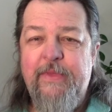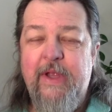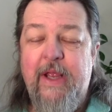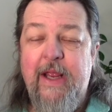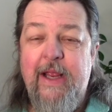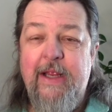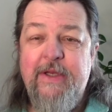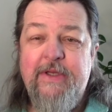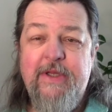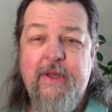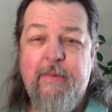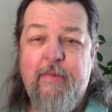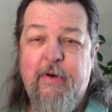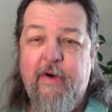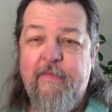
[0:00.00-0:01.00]
He's the
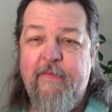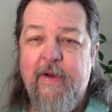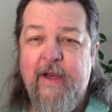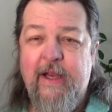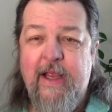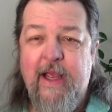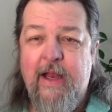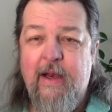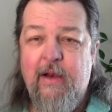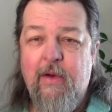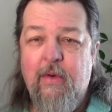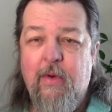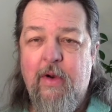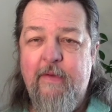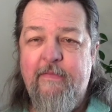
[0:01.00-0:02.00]
perfect
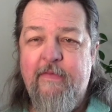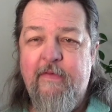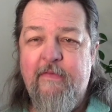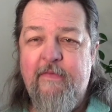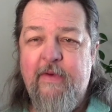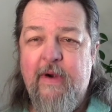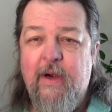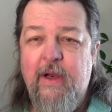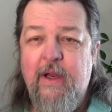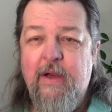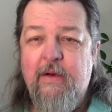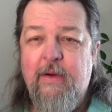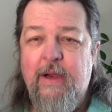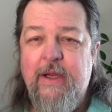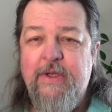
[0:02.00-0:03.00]
category for very
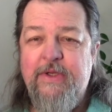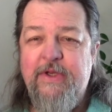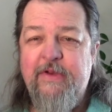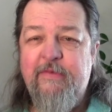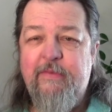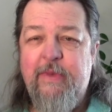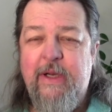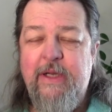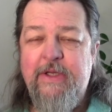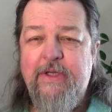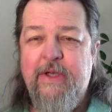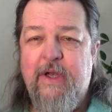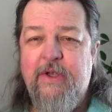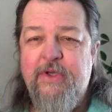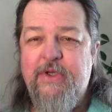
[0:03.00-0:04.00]
aggressive, but he's
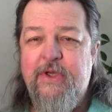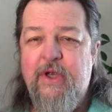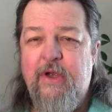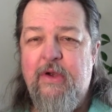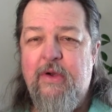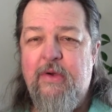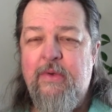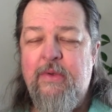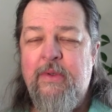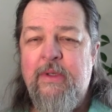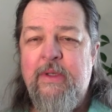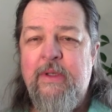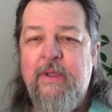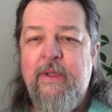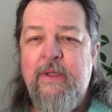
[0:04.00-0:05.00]
also
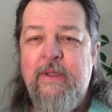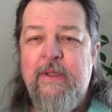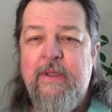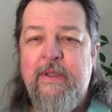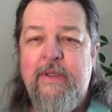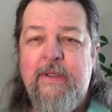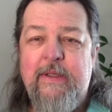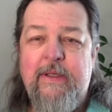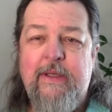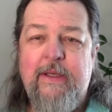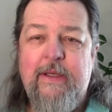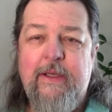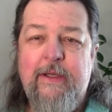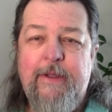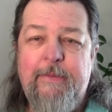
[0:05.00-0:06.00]

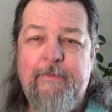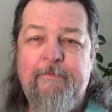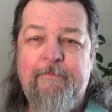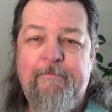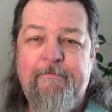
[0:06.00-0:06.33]
a